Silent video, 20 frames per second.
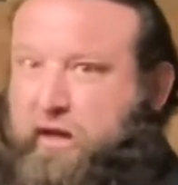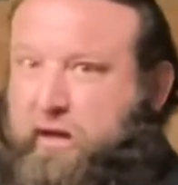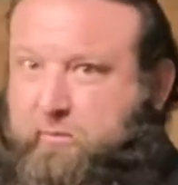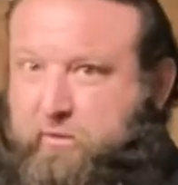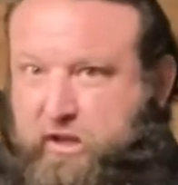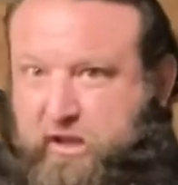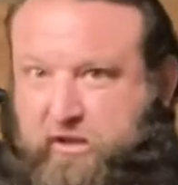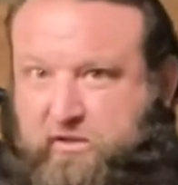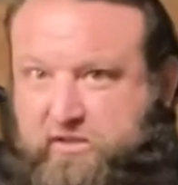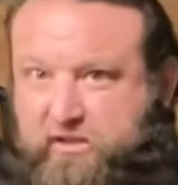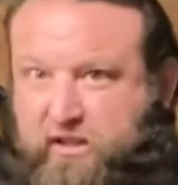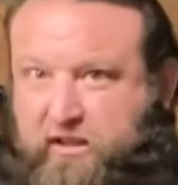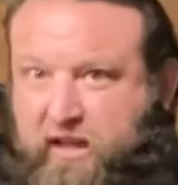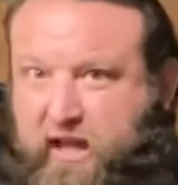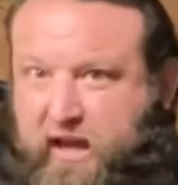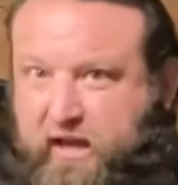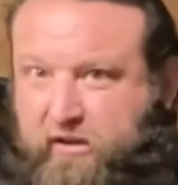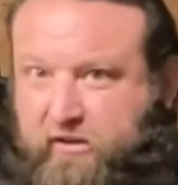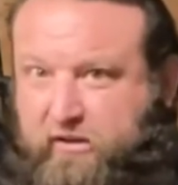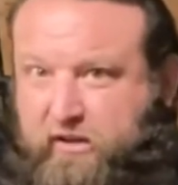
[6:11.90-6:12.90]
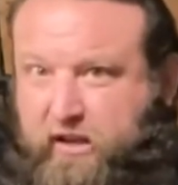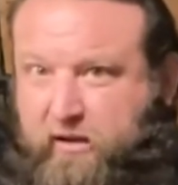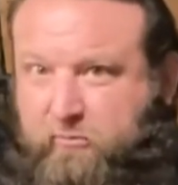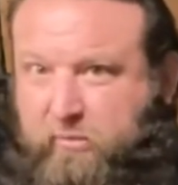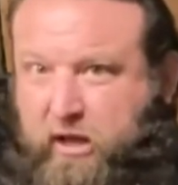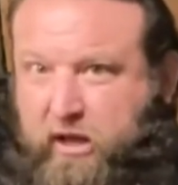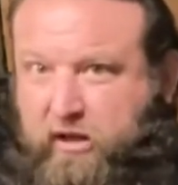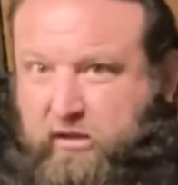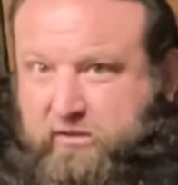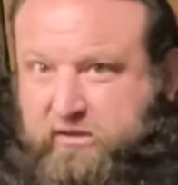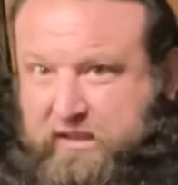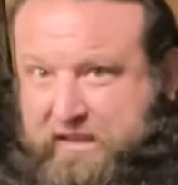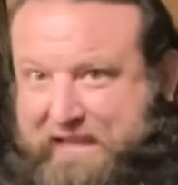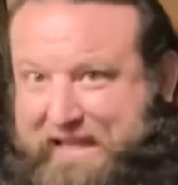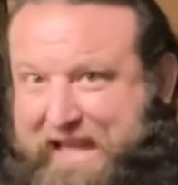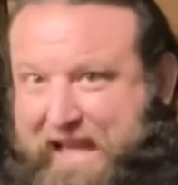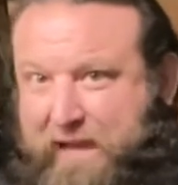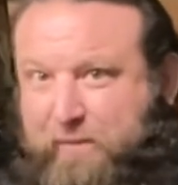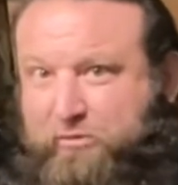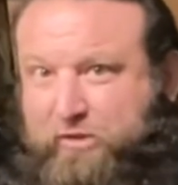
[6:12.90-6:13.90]
to use a lighter dumbbell to
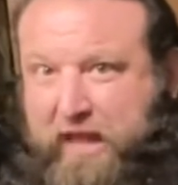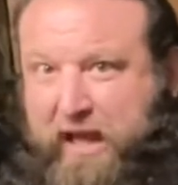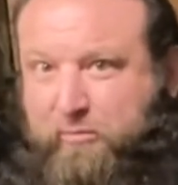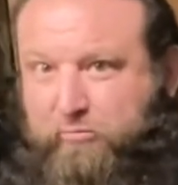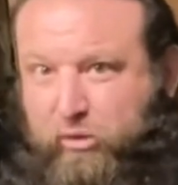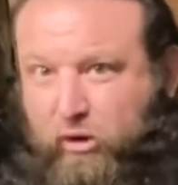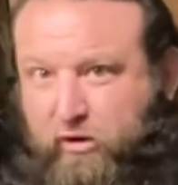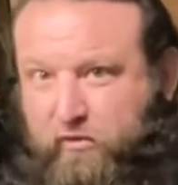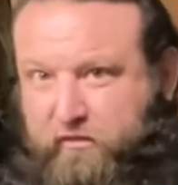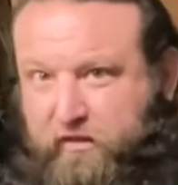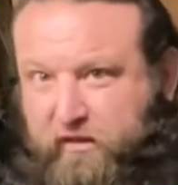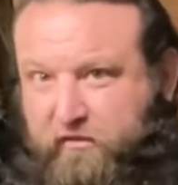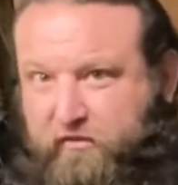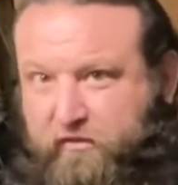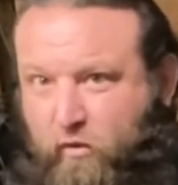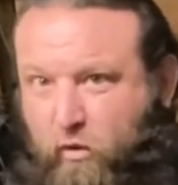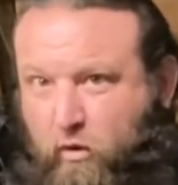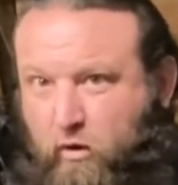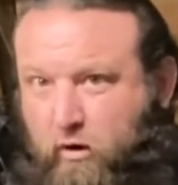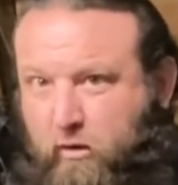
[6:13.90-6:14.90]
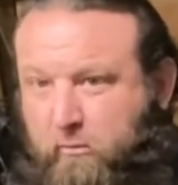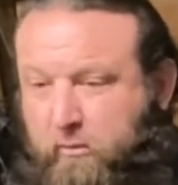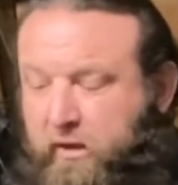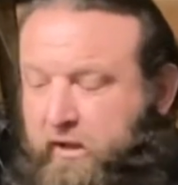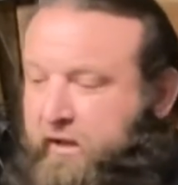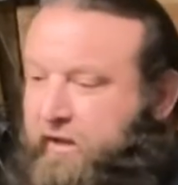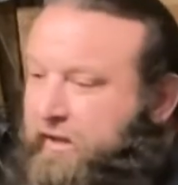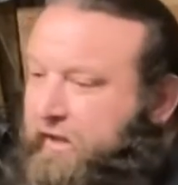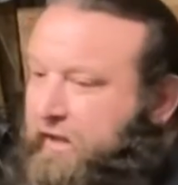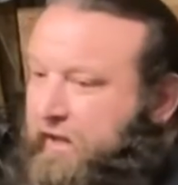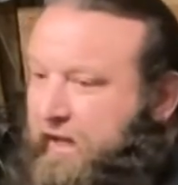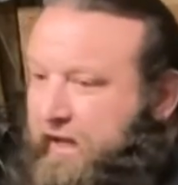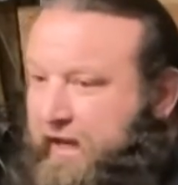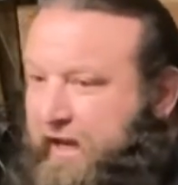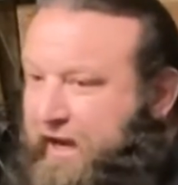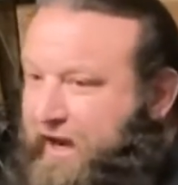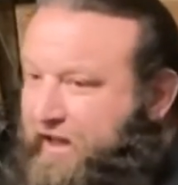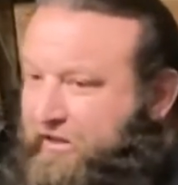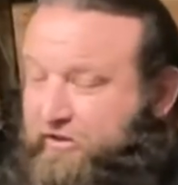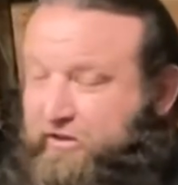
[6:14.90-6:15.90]
keep that perfect form. And then
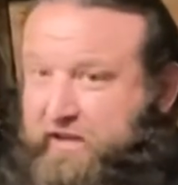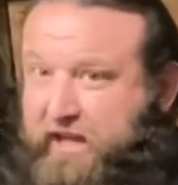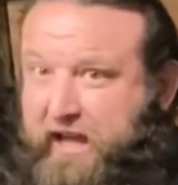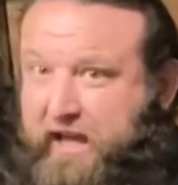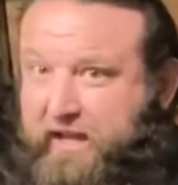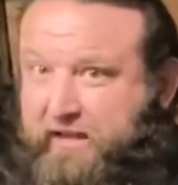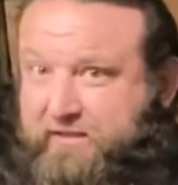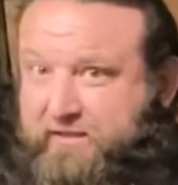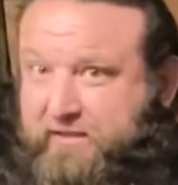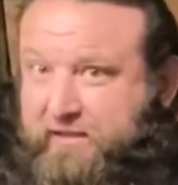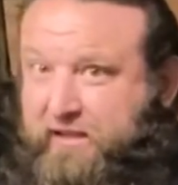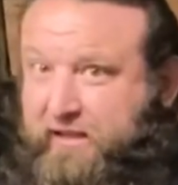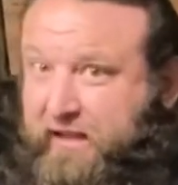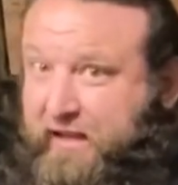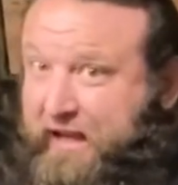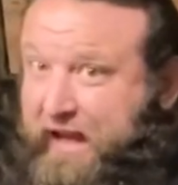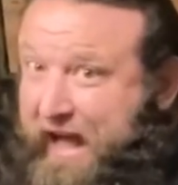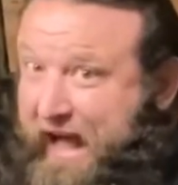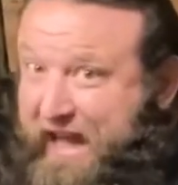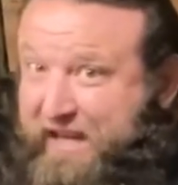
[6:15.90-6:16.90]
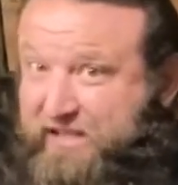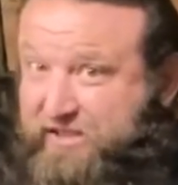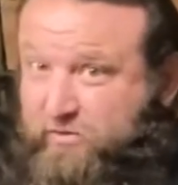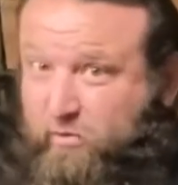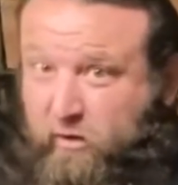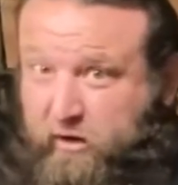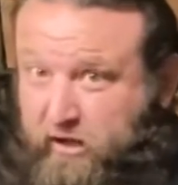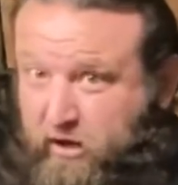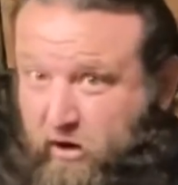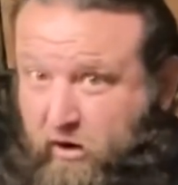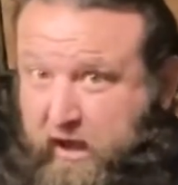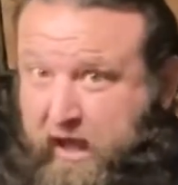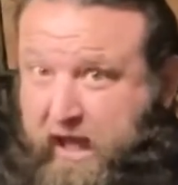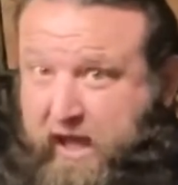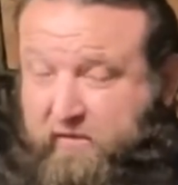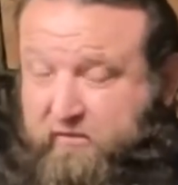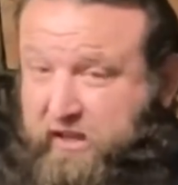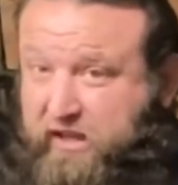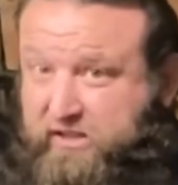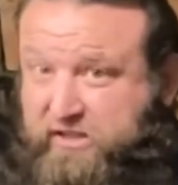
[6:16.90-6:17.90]
other days, I just want to go
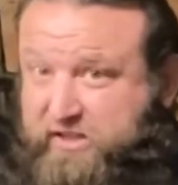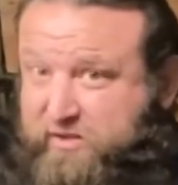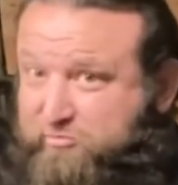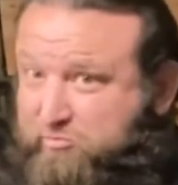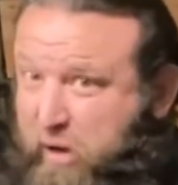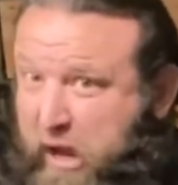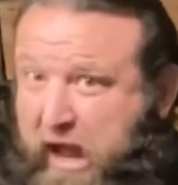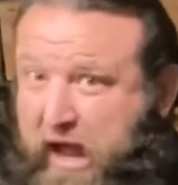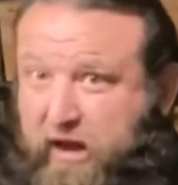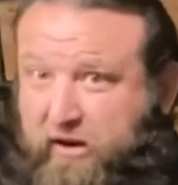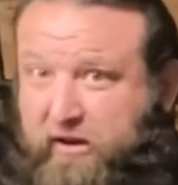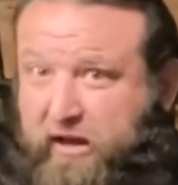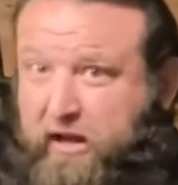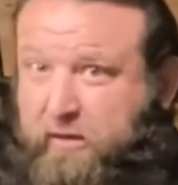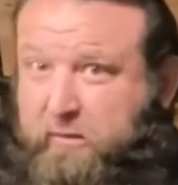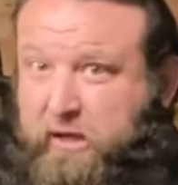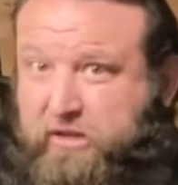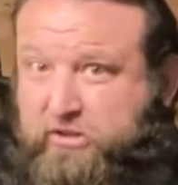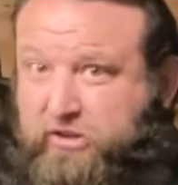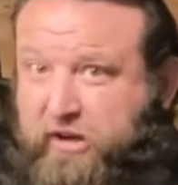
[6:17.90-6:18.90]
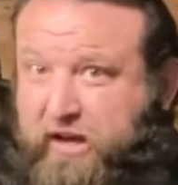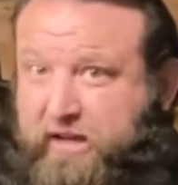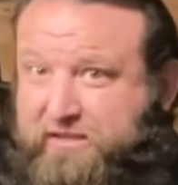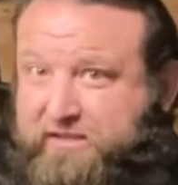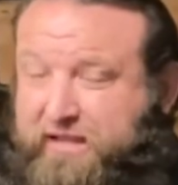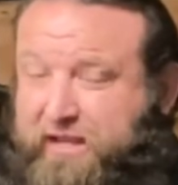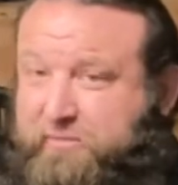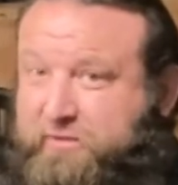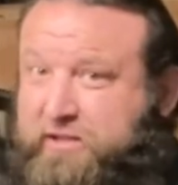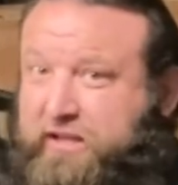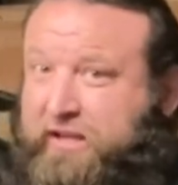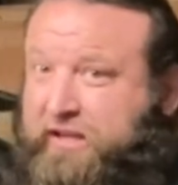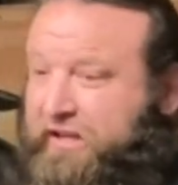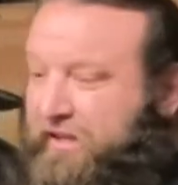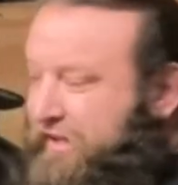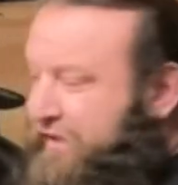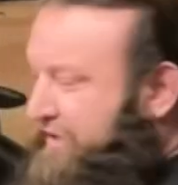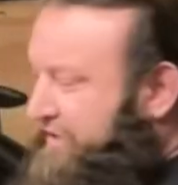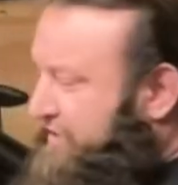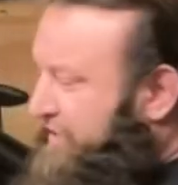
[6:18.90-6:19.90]
heavy and just pound out my triceps.
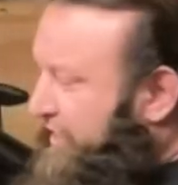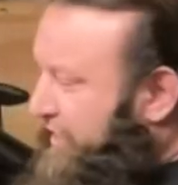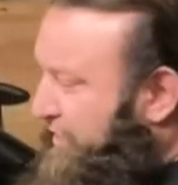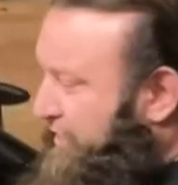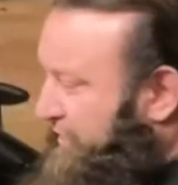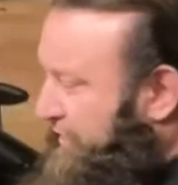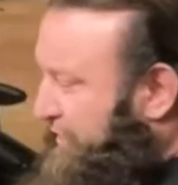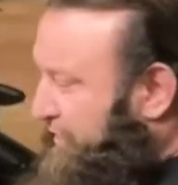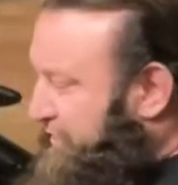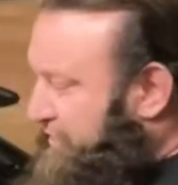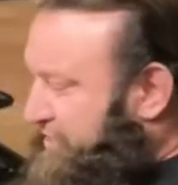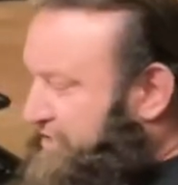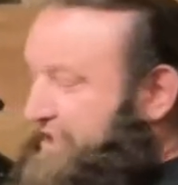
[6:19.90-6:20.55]
So you'll see